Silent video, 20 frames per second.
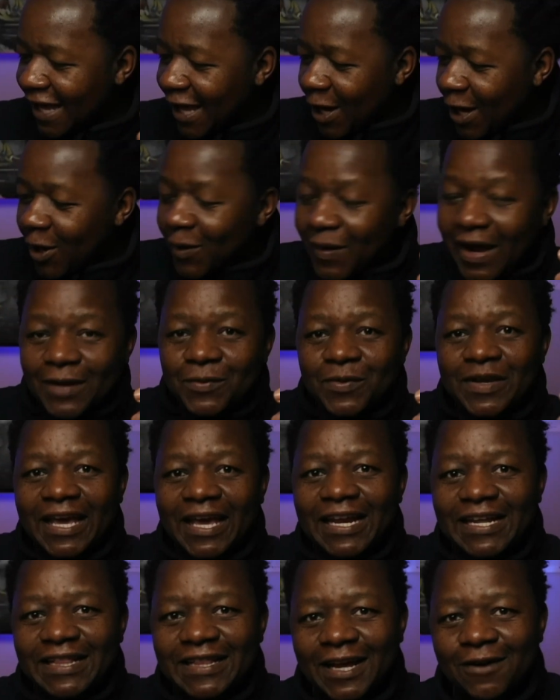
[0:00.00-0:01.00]
All right, we're
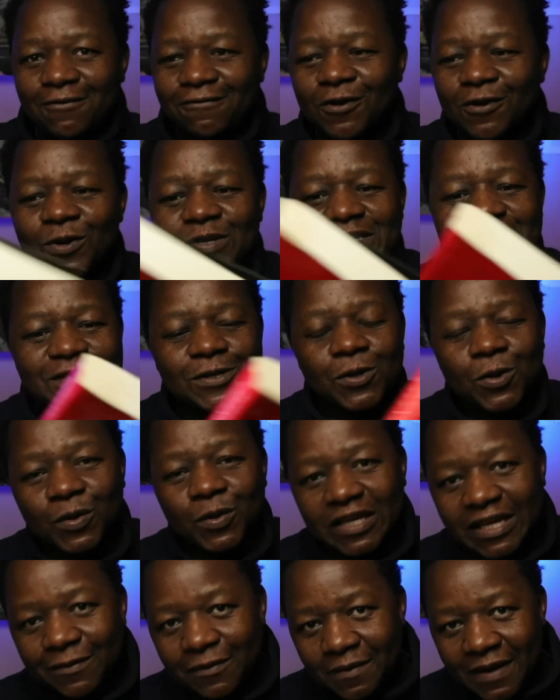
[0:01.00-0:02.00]
getting there, folks. So
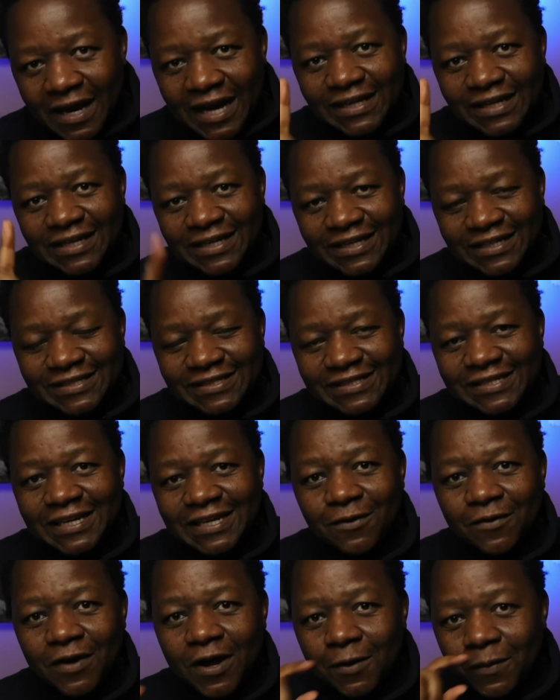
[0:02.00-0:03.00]
keep in mind that stick
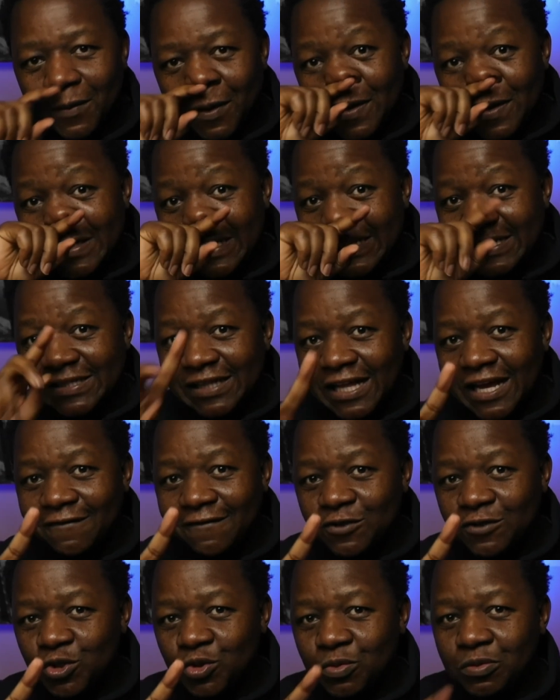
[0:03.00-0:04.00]
around because I still
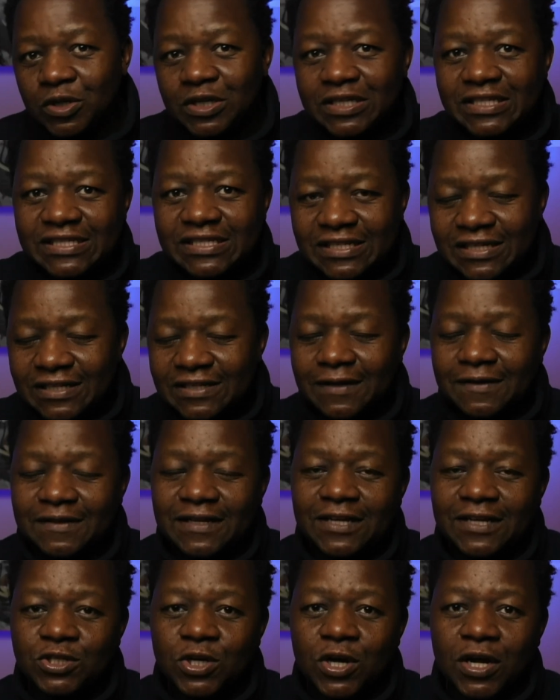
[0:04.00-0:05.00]
have 2 books
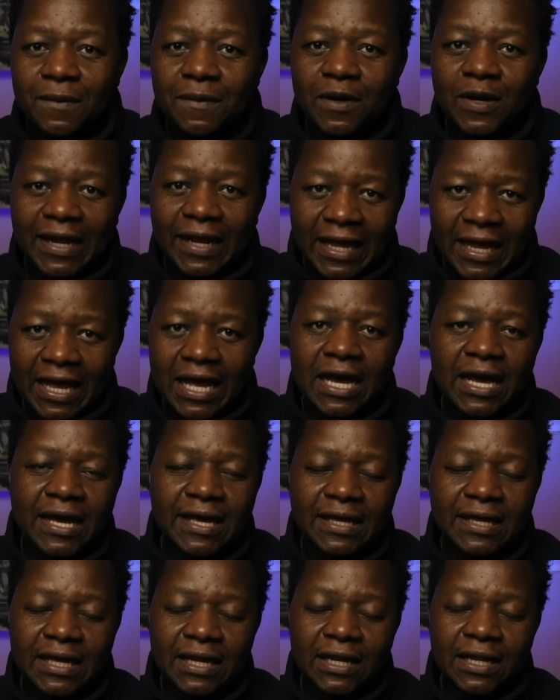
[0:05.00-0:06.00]
that talk about
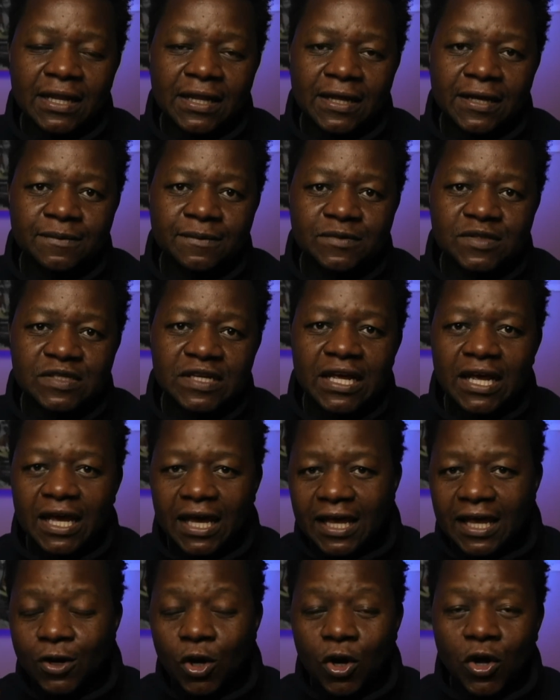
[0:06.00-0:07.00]
AI, LLMs,
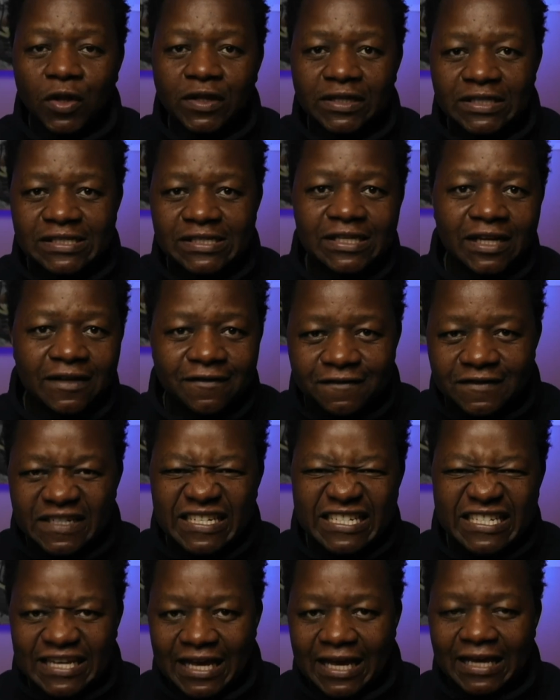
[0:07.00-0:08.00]
and all this stuff, the
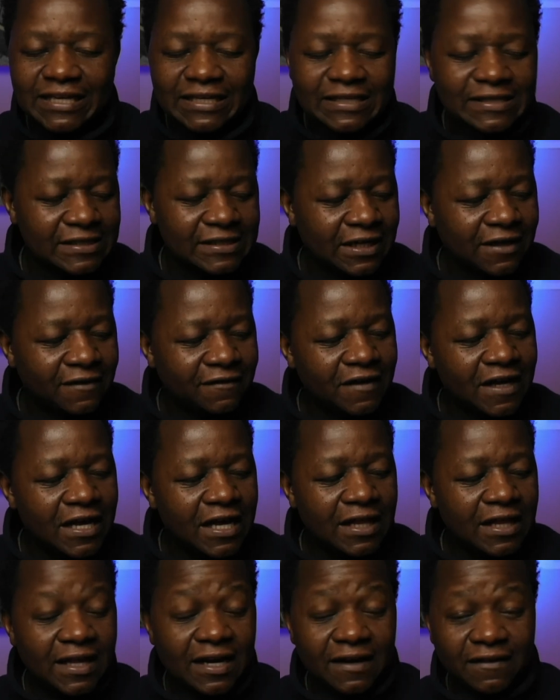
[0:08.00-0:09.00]
techie stuff
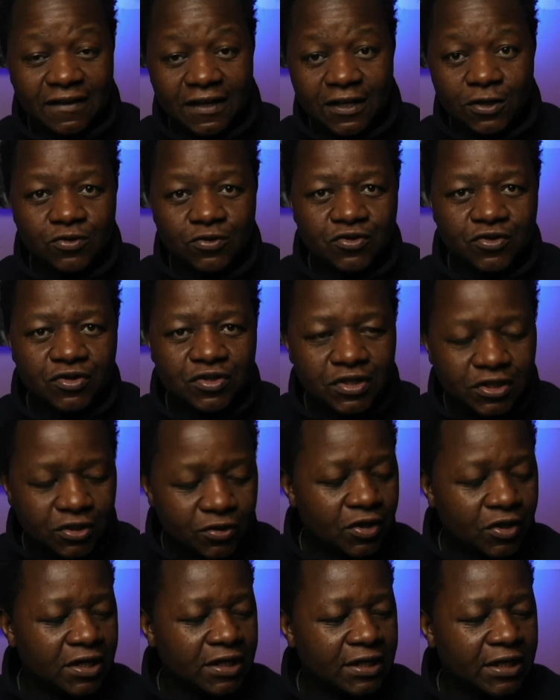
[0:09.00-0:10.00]
that I think you're
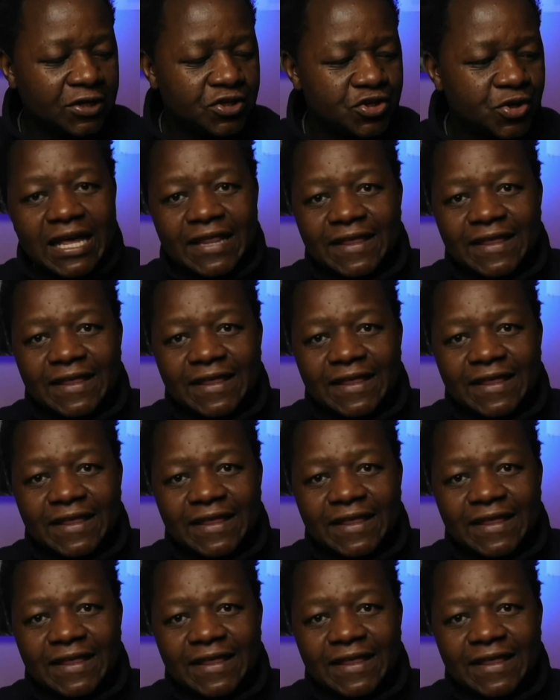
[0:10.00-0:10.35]
gonna enjoy.